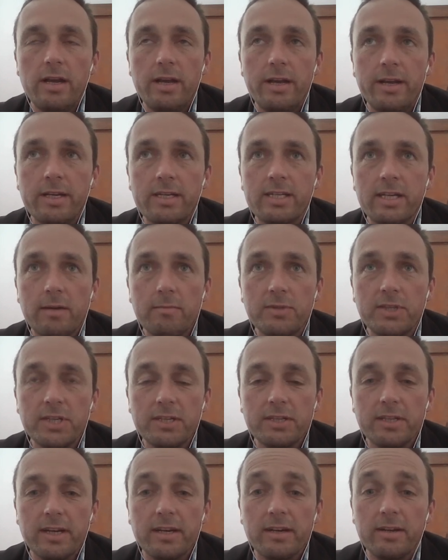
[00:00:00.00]
It is
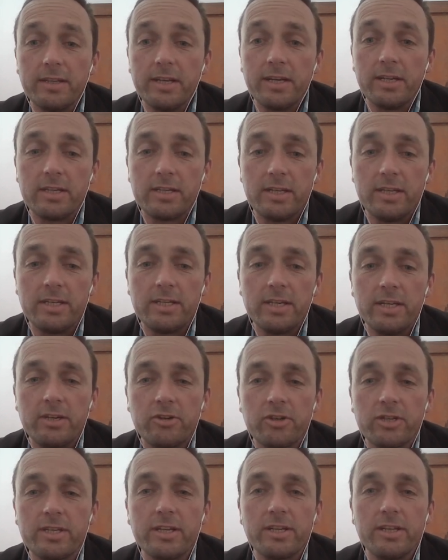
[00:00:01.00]
something that it's
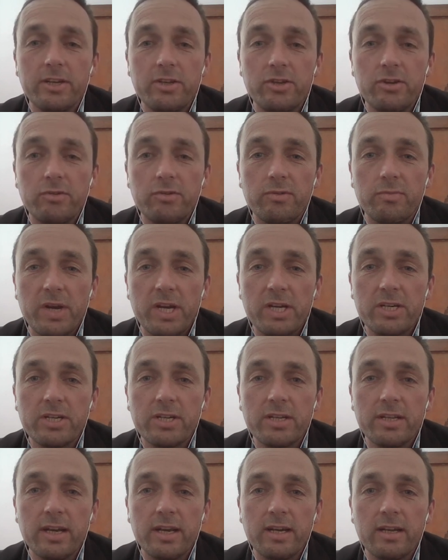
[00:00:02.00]
interesting that you
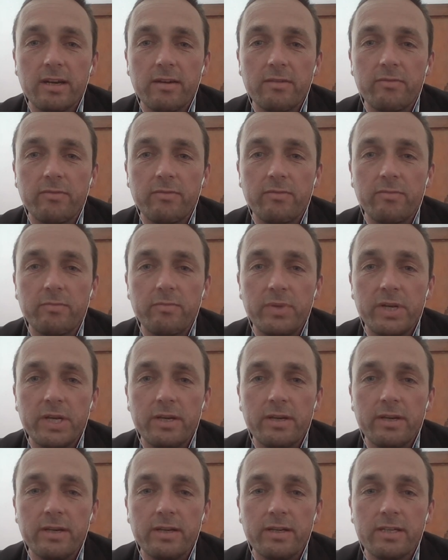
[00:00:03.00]
mentioned that. I've
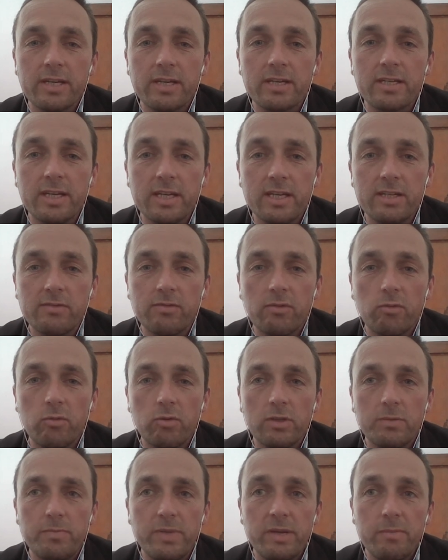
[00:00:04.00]
been successful
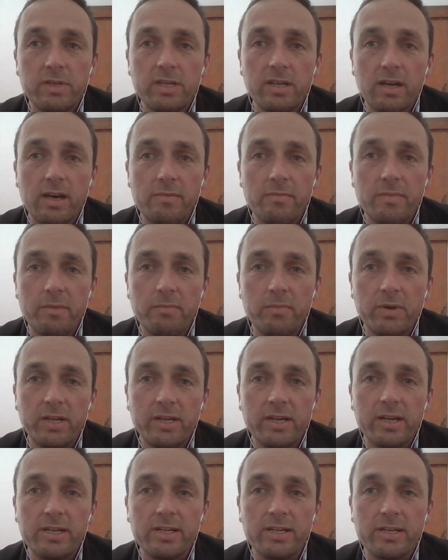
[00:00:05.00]
with beam time
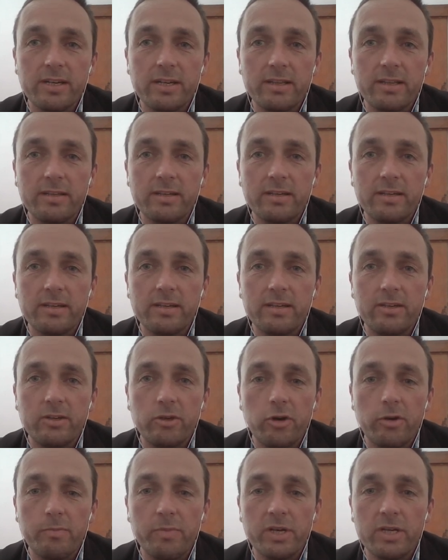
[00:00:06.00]
application at the
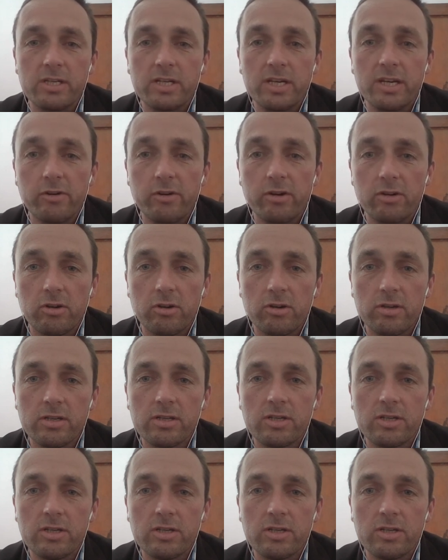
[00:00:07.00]
European synchrotron.